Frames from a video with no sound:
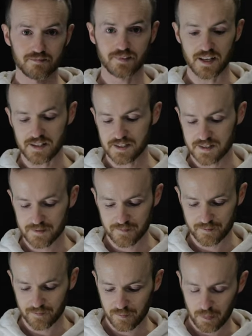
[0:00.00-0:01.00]
Nice.
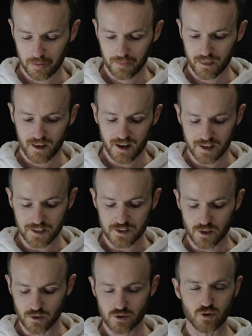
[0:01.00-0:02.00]
And it's
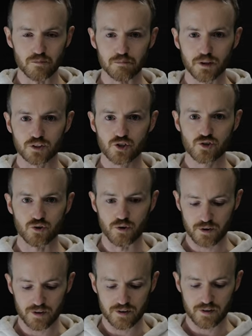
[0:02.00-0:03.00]
also much
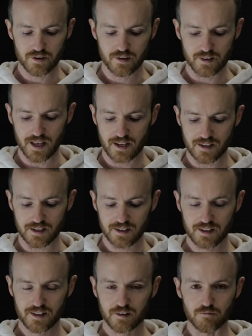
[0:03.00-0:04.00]
shorter than
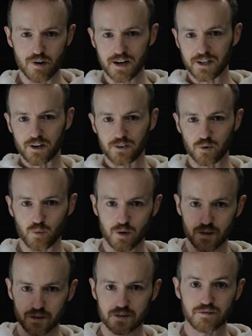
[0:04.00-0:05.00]
writing out the
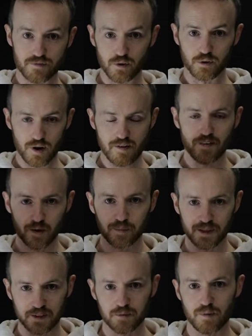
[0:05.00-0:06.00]
words photograph
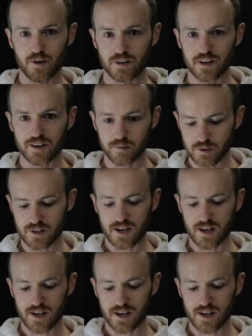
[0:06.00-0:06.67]
airplane tomorrow night, which